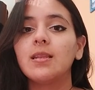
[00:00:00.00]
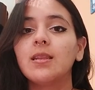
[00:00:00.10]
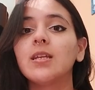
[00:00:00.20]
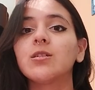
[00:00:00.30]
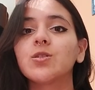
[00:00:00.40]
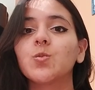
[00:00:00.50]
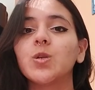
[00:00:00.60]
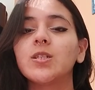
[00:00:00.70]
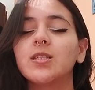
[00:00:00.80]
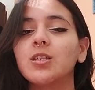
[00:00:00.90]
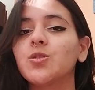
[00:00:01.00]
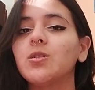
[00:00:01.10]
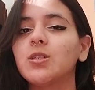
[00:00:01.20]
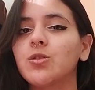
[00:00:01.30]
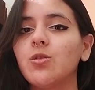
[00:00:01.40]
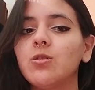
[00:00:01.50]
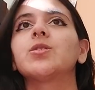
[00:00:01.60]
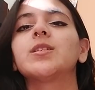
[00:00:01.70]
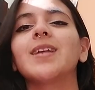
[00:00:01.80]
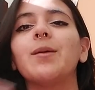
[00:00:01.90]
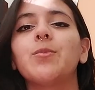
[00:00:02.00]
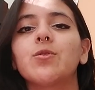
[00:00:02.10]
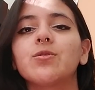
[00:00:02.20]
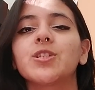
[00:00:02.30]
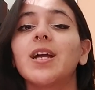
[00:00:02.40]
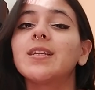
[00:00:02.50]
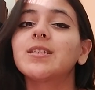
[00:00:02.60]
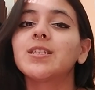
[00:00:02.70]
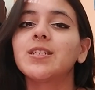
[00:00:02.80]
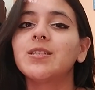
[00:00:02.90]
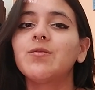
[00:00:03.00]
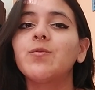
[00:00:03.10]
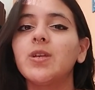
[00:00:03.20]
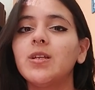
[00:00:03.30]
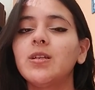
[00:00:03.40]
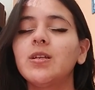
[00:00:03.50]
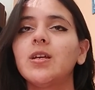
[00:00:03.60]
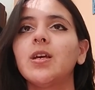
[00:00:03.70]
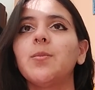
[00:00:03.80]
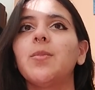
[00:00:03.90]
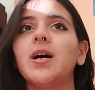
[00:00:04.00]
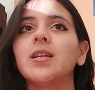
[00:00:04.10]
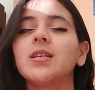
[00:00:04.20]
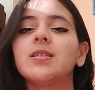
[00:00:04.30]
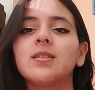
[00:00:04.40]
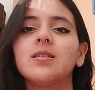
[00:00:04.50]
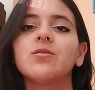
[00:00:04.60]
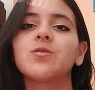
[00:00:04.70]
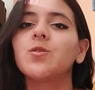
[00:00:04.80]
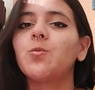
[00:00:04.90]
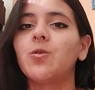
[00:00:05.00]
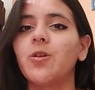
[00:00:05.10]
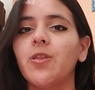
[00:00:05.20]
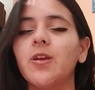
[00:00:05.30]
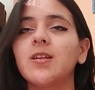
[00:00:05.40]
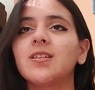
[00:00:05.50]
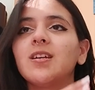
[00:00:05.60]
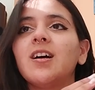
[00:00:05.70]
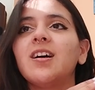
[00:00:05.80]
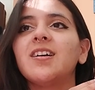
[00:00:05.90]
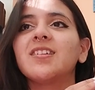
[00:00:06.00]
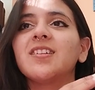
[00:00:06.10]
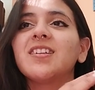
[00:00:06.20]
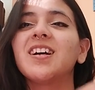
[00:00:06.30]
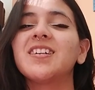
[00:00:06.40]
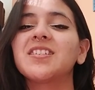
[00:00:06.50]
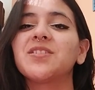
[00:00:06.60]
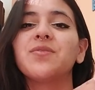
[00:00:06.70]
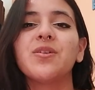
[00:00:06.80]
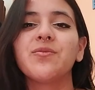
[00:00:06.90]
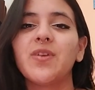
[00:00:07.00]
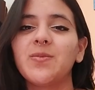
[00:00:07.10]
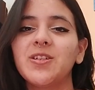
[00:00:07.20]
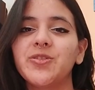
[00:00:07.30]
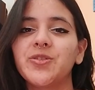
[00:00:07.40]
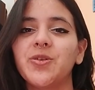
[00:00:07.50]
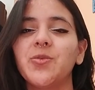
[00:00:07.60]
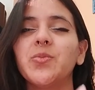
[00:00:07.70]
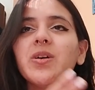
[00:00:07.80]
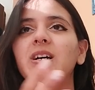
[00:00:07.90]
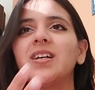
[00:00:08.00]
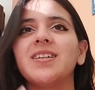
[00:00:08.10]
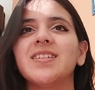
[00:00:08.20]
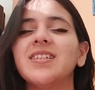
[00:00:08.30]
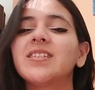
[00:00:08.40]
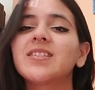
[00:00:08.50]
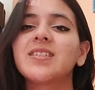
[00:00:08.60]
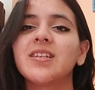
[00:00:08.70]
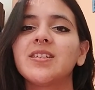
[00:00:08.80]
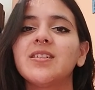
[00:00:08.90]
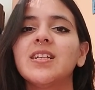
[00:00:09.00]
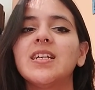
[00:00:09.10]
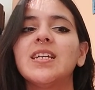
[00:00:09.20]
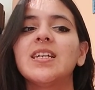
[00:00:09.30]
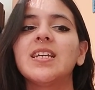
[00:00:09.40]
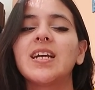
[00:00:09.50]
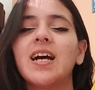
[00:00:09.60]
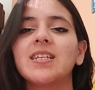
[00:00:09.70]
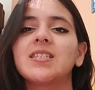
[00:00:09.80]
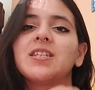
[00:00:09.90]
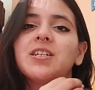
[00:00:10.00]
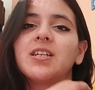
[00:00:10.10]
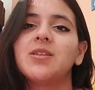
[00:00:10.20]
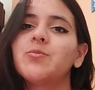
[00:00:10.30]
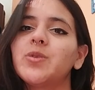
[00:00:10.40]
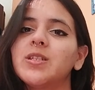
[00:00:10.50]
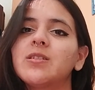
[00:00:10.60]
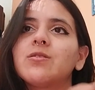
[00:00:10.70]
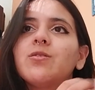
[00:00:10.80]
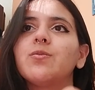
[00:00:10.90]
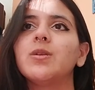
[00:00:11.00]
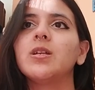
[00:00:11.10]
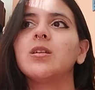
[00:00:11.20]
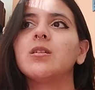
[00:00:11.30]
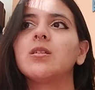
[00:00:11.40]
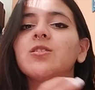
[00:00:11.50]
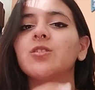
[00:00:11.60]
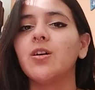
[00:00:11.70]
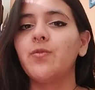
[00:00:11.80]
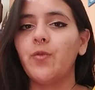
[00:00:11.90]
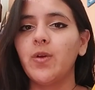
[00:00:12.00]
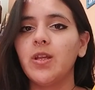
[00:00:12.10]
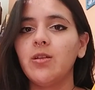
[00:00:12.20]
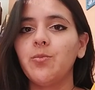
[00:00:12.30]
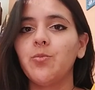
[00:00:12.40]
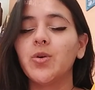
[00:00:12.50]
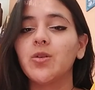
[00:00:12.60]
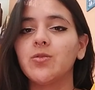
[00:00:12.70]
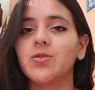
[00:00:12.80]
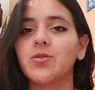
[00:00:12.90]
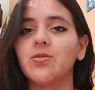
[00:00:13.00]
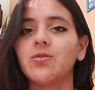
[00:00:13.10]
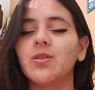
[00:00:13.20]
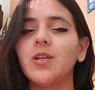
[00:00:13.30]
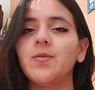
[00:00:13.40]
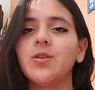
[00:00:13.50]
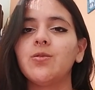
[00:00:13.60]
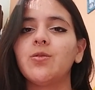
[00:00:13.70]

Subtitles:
deals with sexual assault, so it's a more challenging read, but it's still so worth it, and it has the found family trope, and it has their imprint of being a tough read, but also leaving you